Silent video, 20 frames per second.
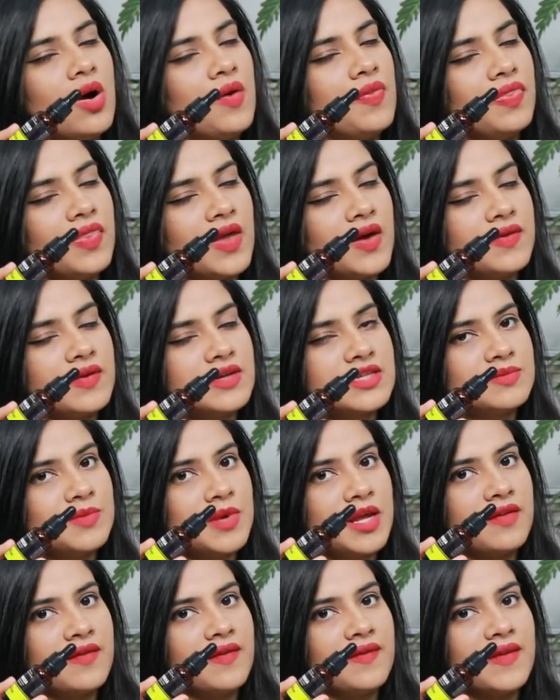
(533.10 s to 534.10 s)
nothing's
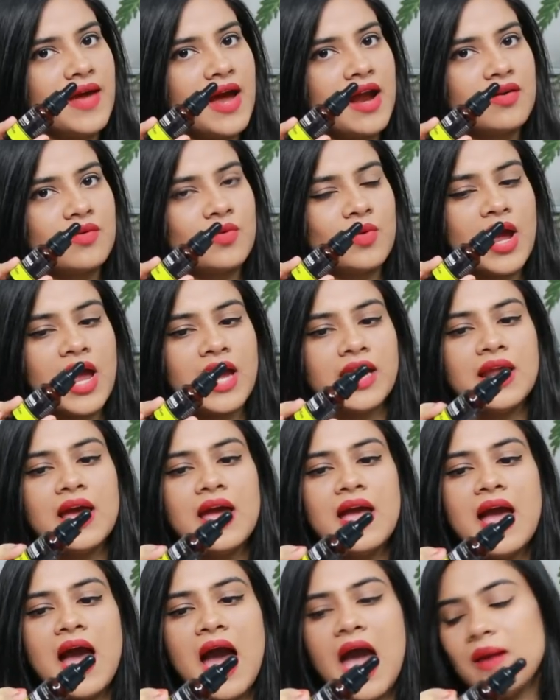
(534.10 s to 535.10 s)
better than that, right?
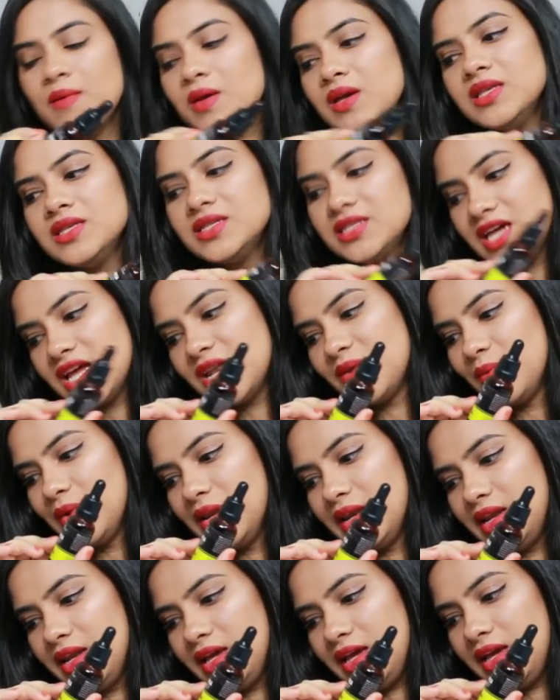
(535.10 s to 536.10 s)
I mean,
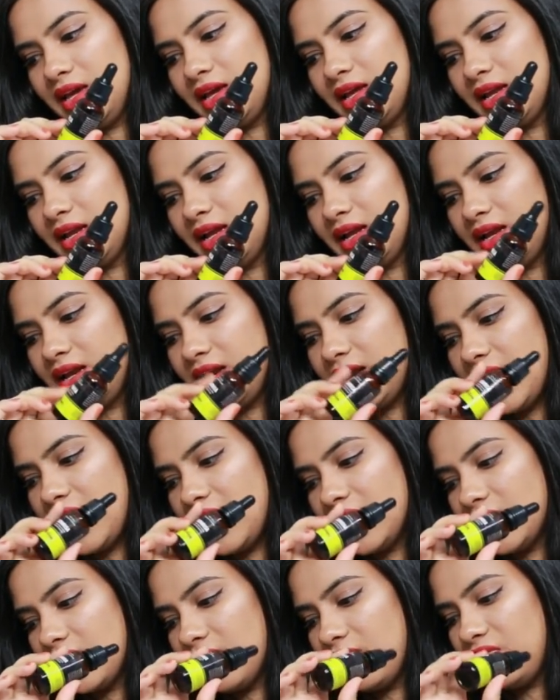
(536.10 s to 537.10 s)
genuinely,
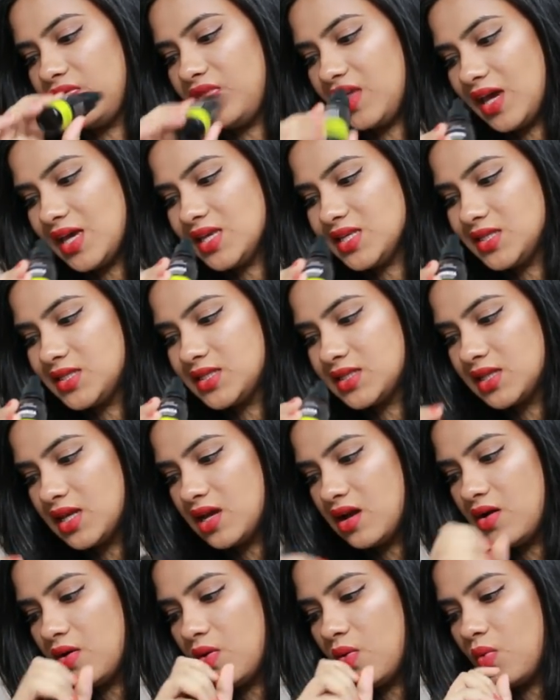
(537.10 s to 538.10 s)
like, this
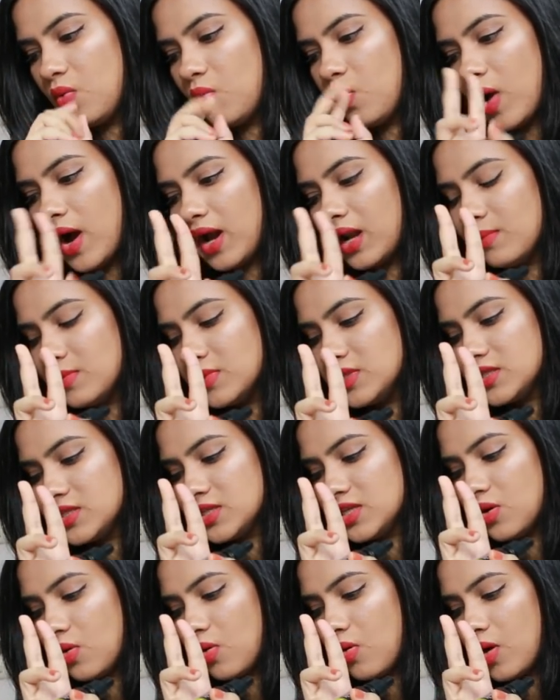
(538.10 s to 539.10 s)
vitamin
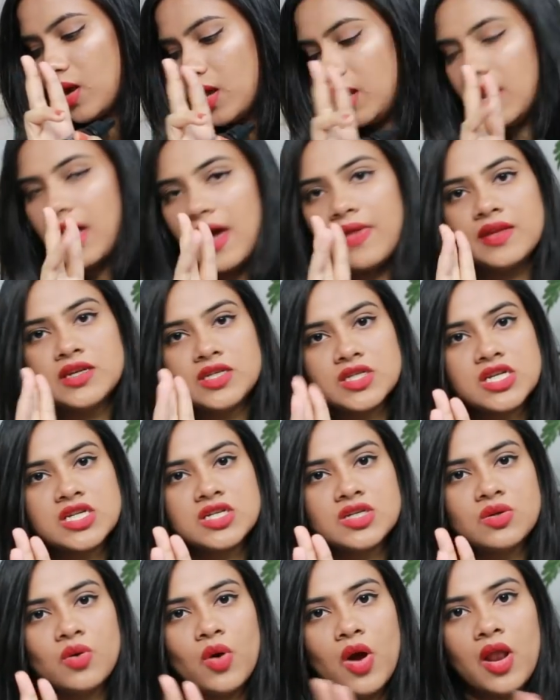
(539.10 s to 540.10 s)
C oil and the tea
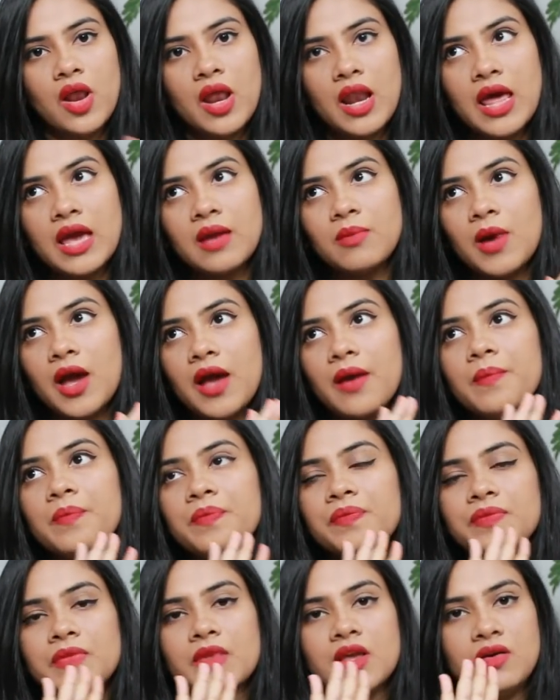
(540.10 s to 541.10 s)
tree oil are like my
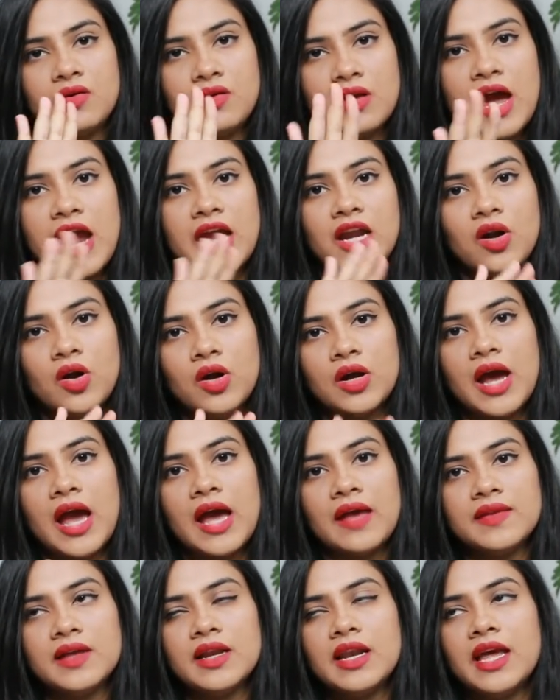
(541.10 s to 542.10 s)
ride or
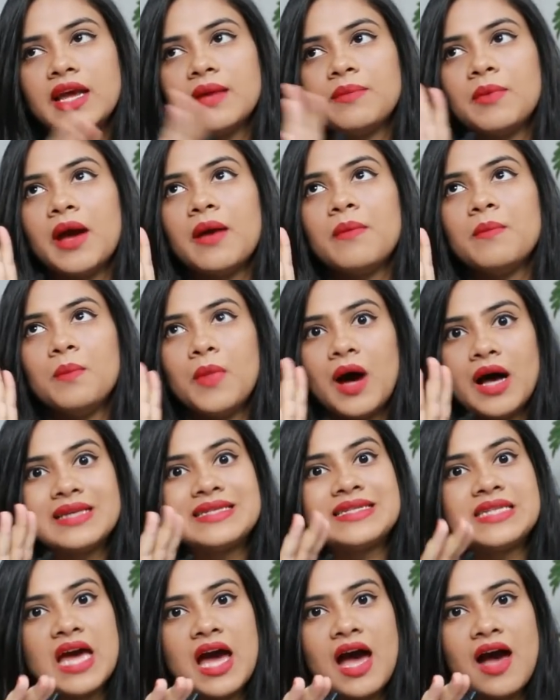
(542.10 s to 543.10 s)
die. They're like my
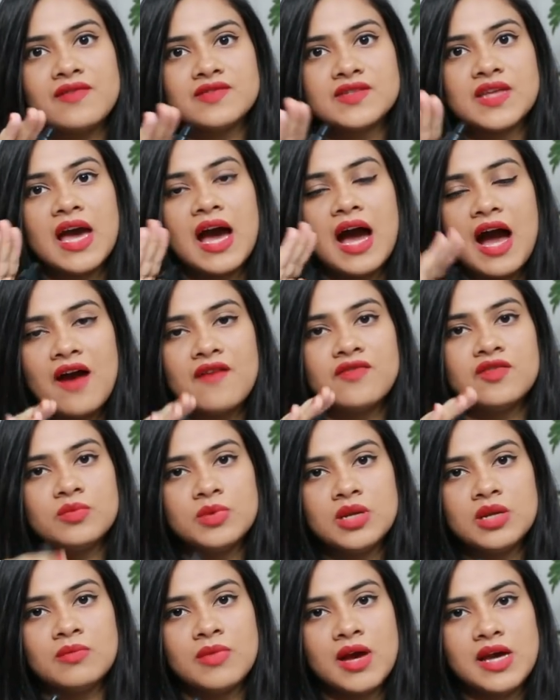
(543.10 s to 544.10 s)
must-haves. They have to
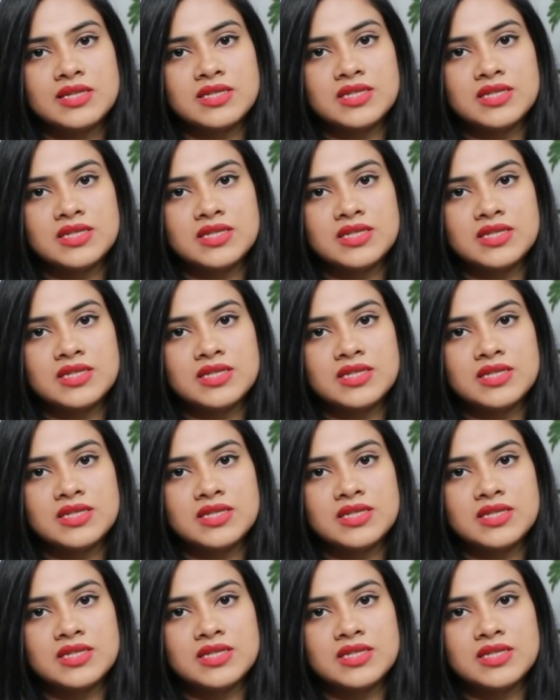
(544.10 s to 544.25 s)
be in my